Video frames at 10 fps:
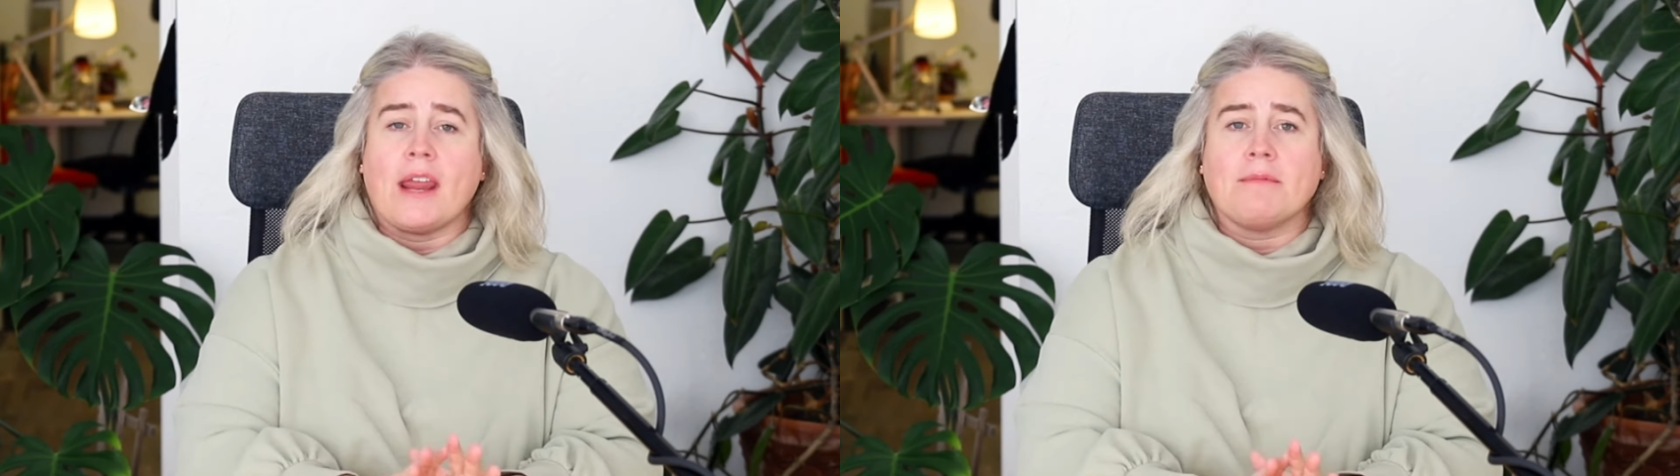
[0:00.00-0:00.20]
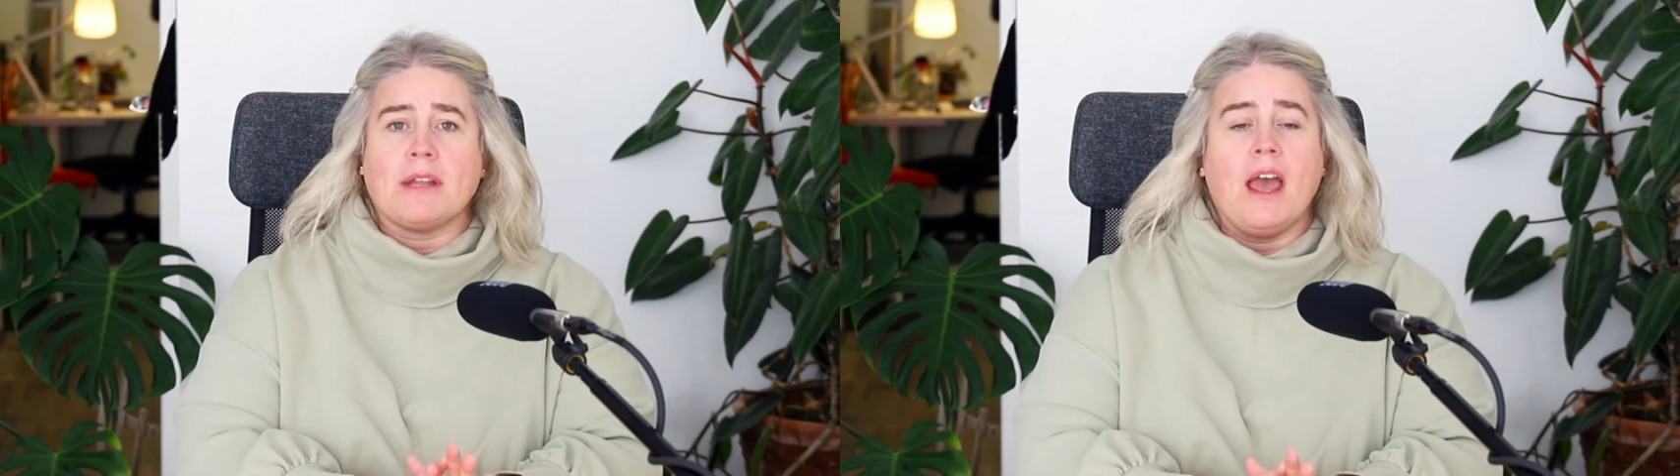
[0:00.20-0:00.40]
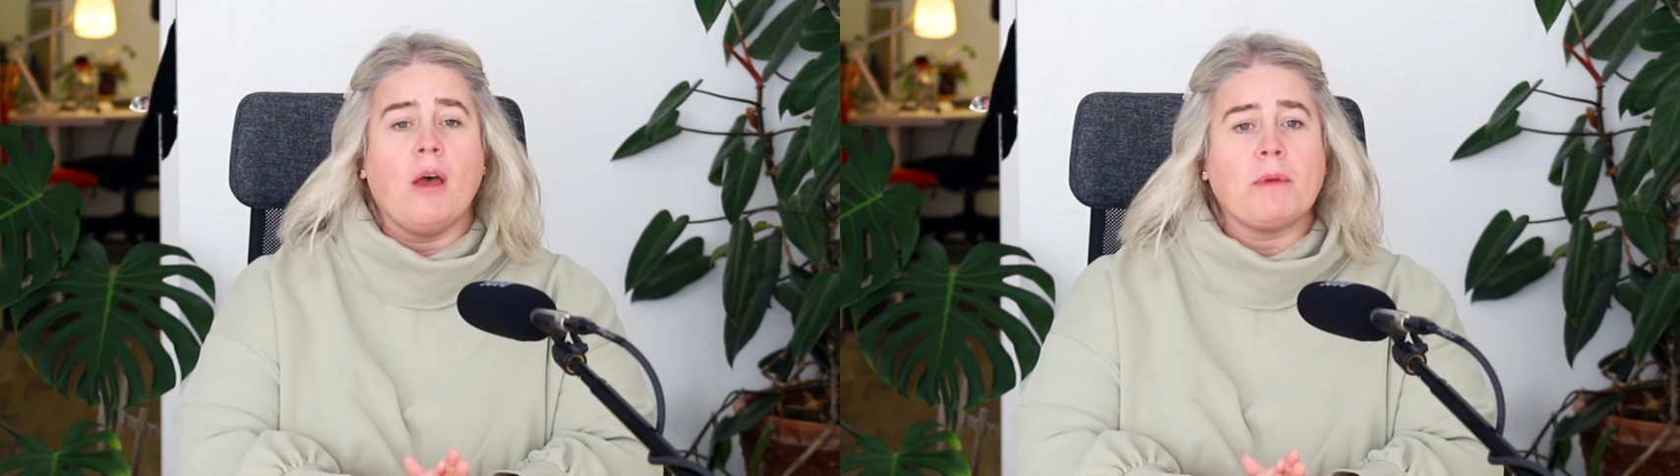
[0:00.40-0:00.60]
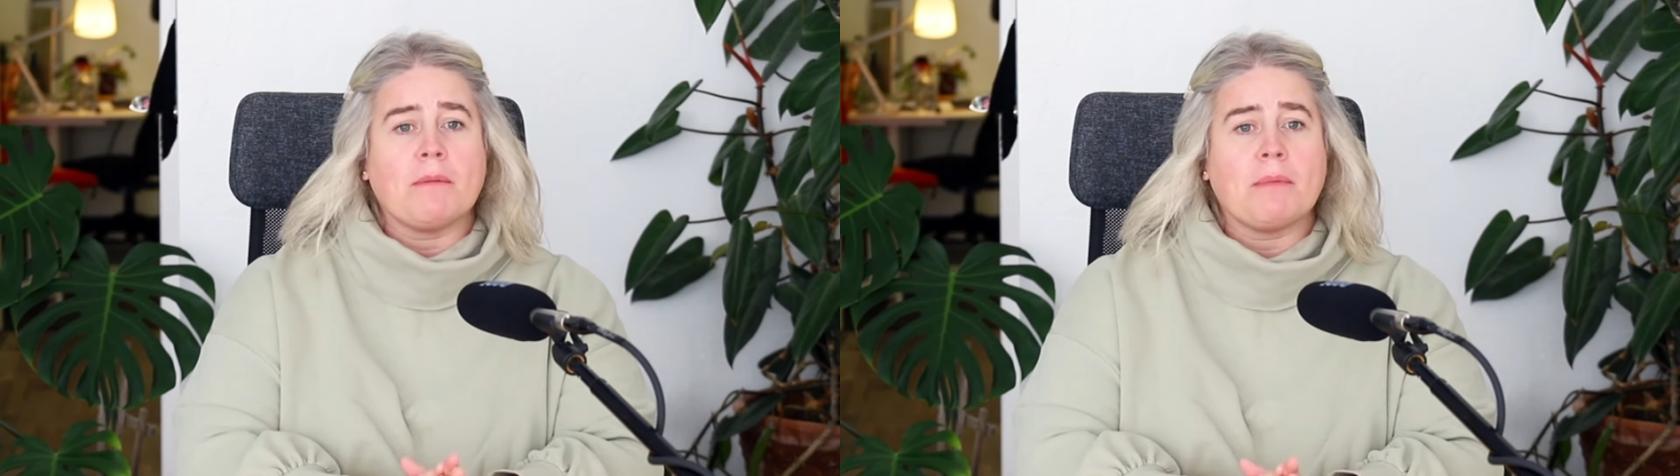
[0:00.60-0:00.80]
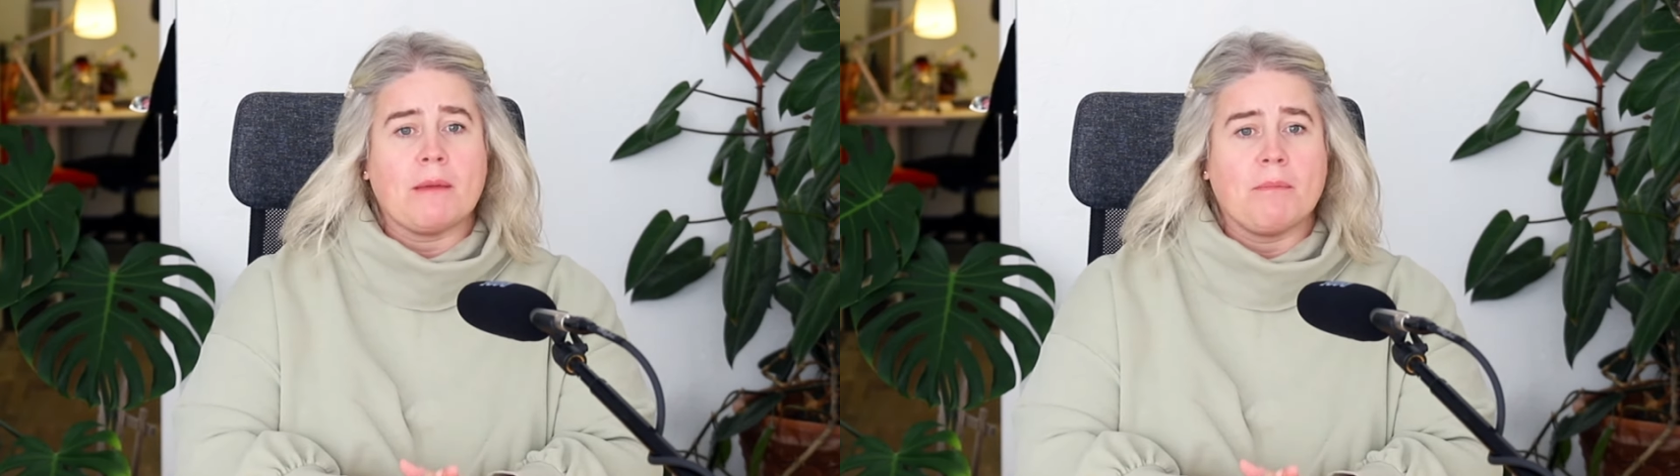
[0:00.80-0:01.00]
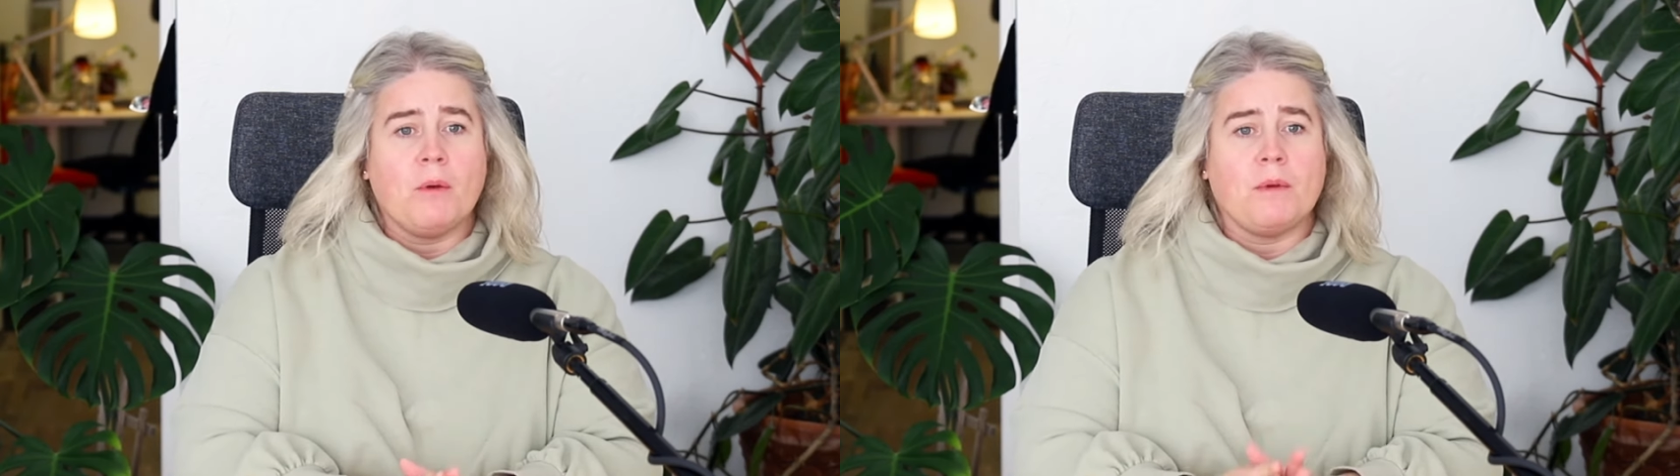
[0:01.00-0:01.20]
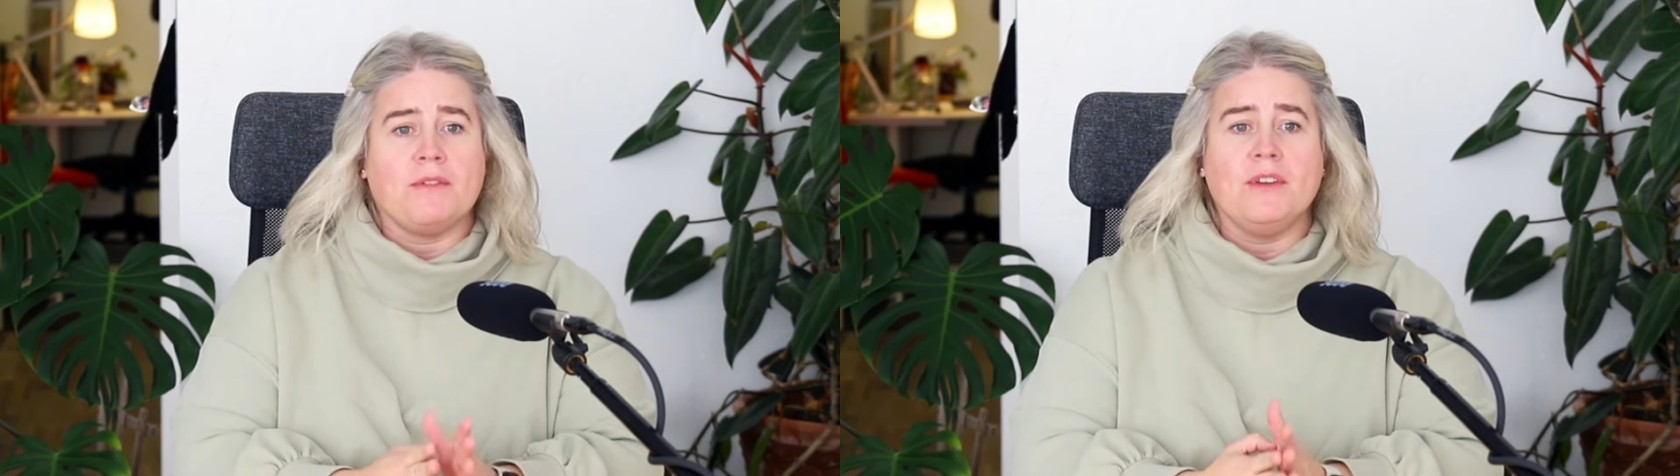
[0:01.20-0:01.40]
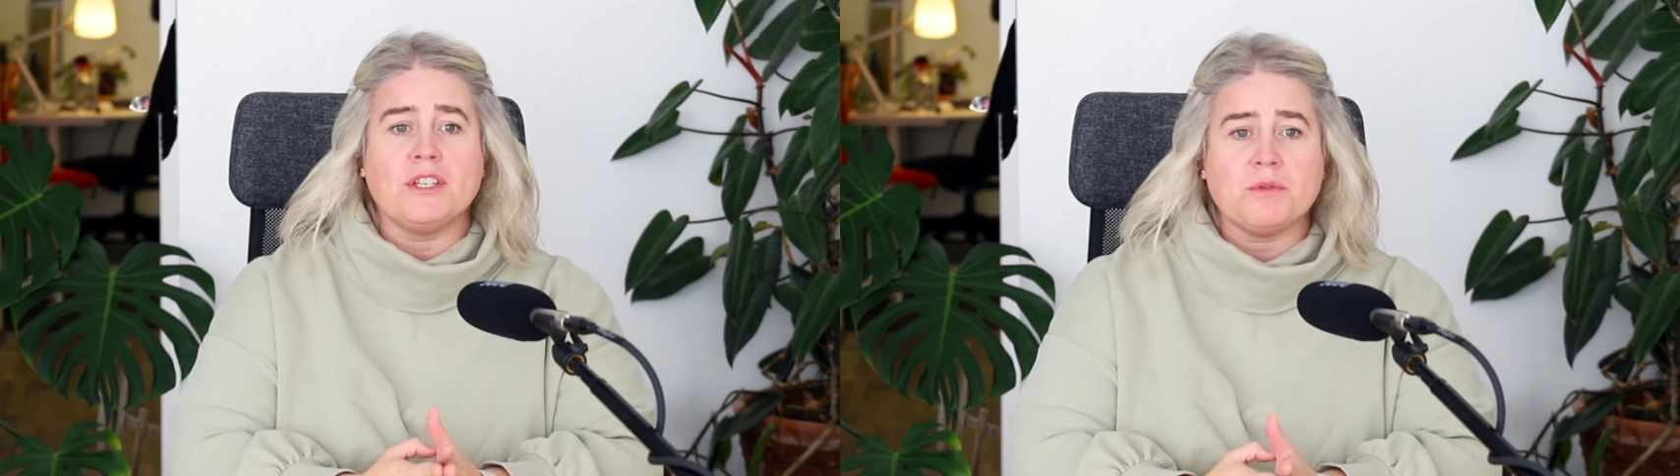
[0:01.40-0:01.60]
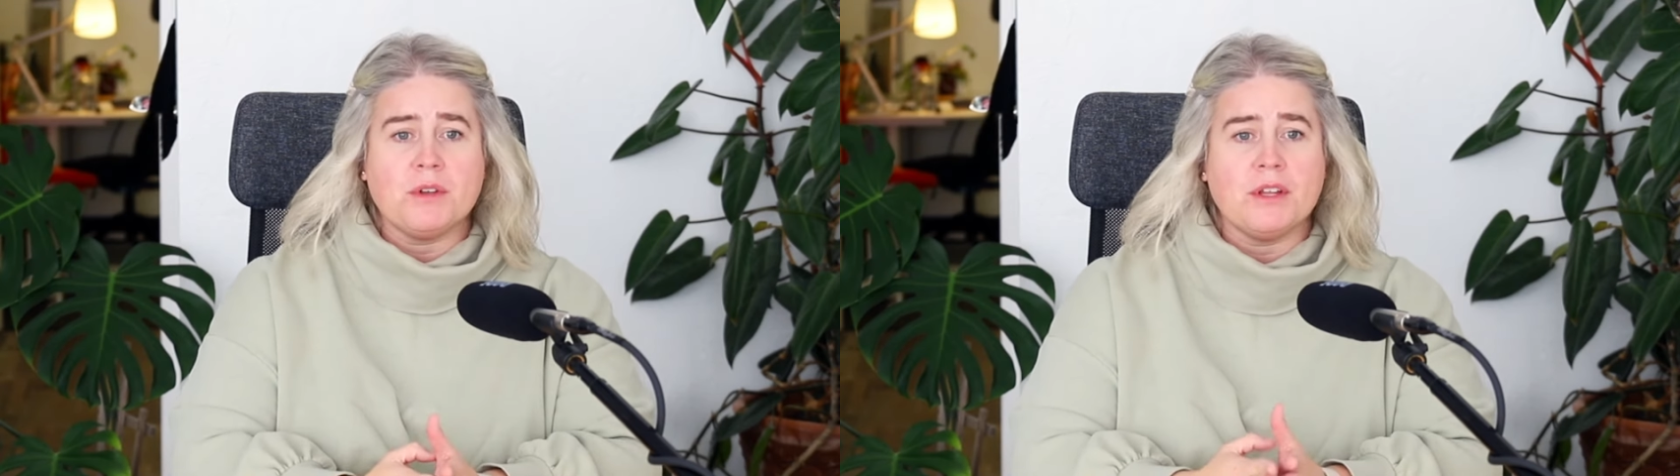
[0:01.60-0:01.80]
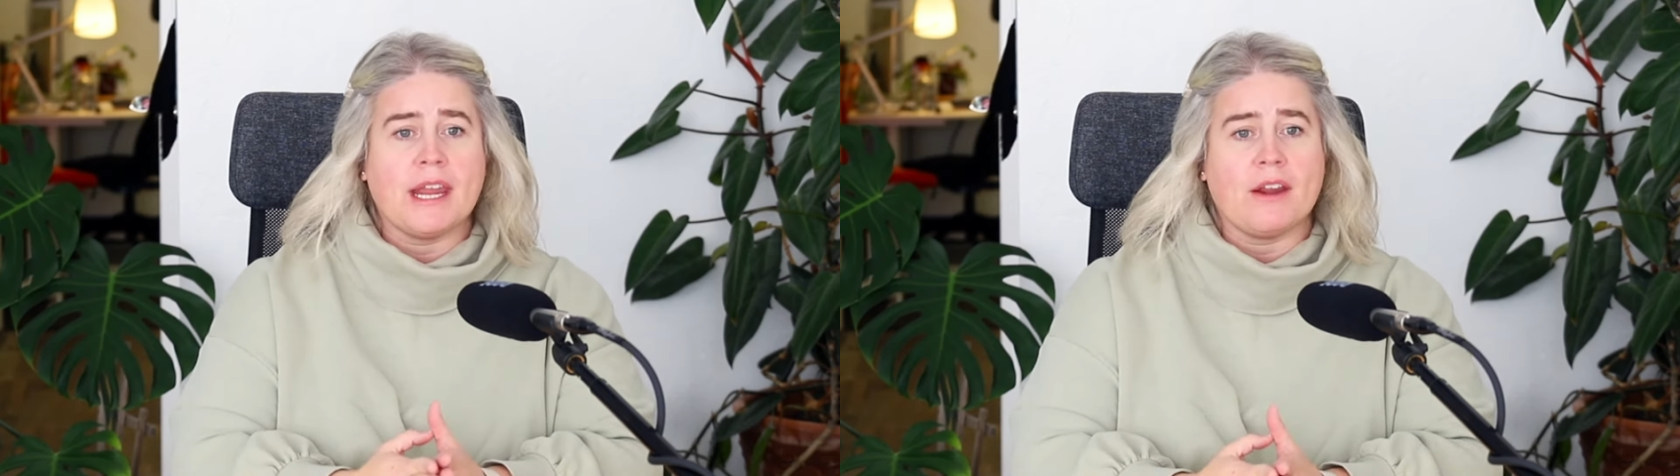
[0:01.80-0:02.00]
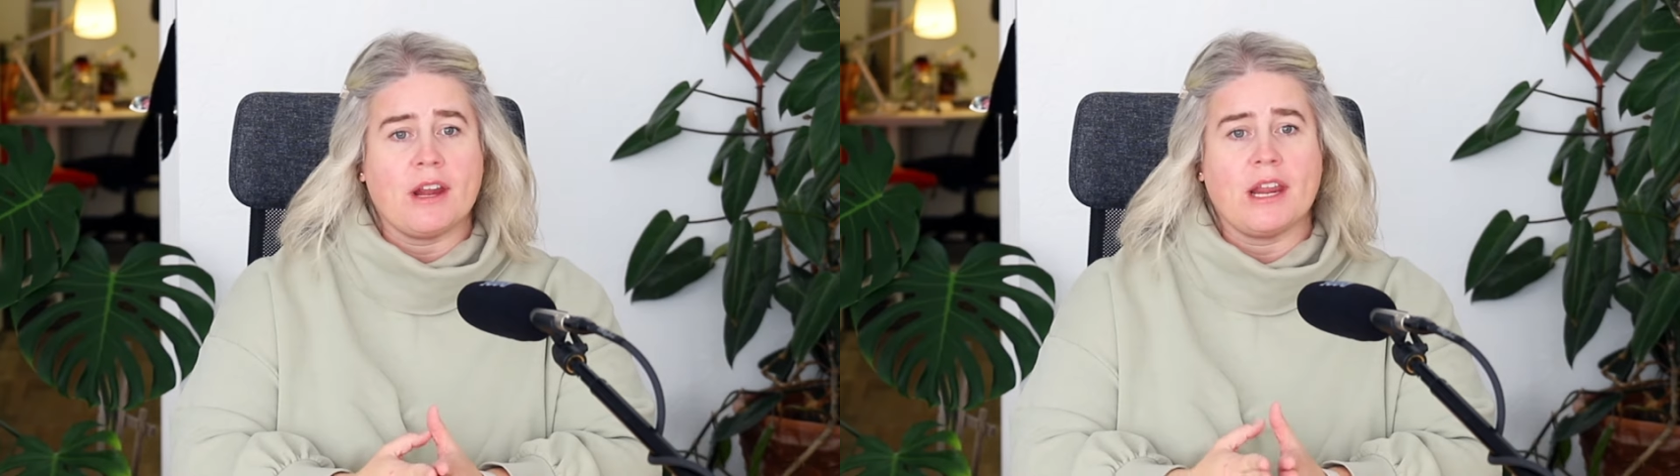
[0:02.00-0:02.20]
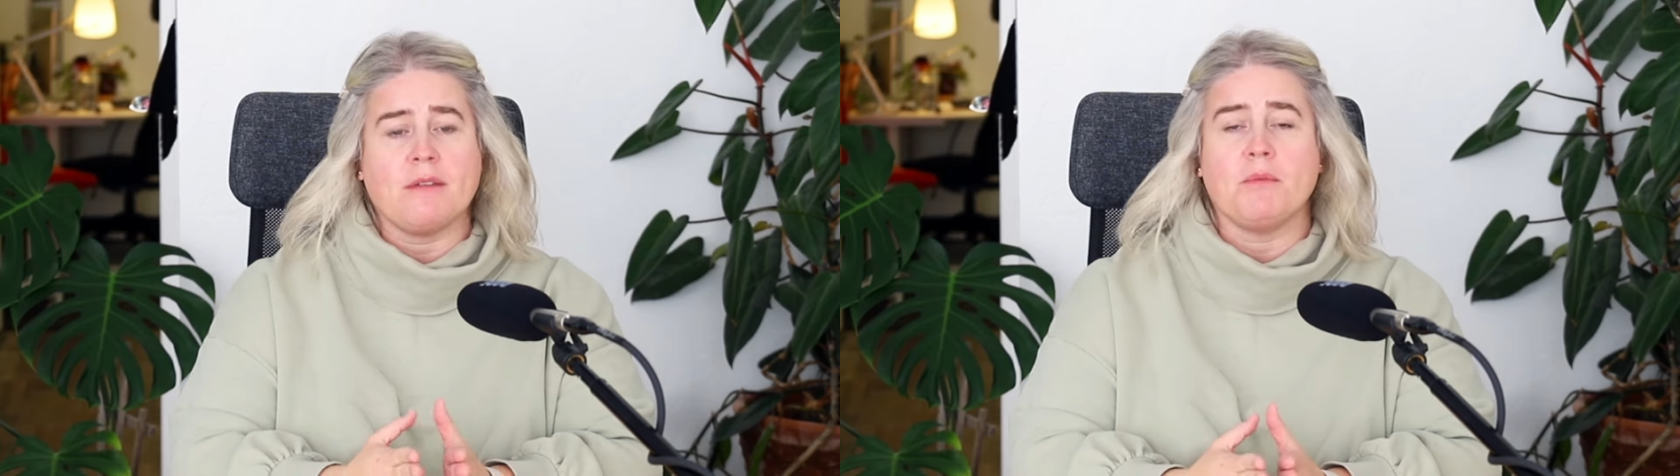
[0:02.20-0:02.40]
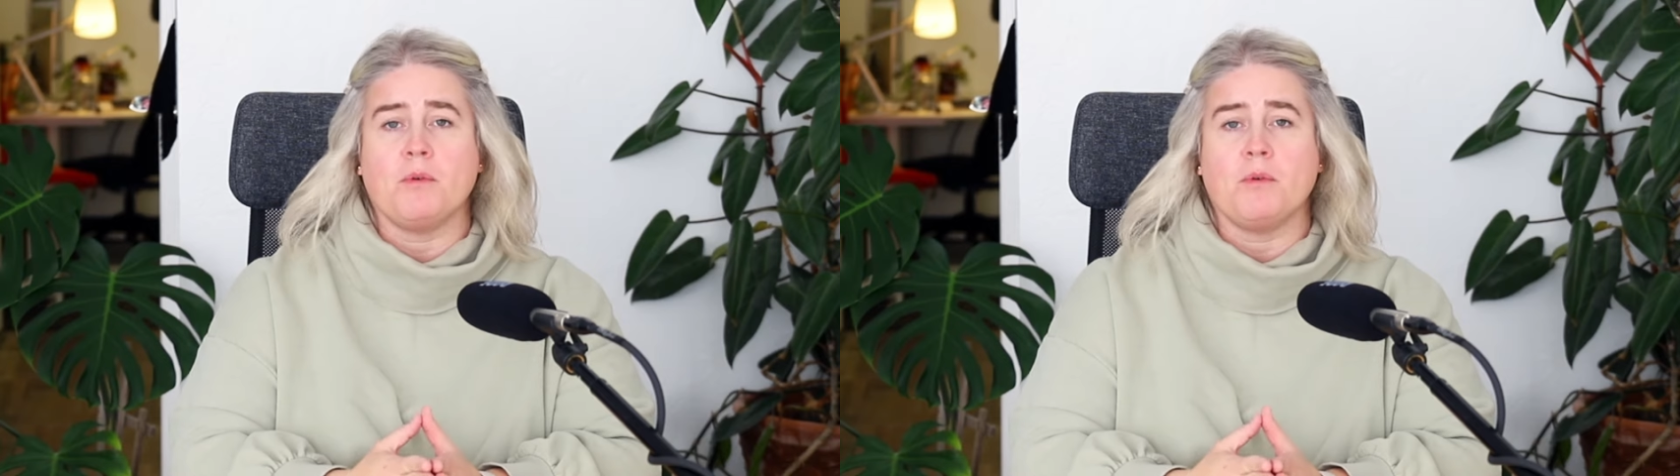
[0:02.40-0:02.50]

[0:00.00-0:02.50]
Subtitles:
aimed at helping people with visual, hearing,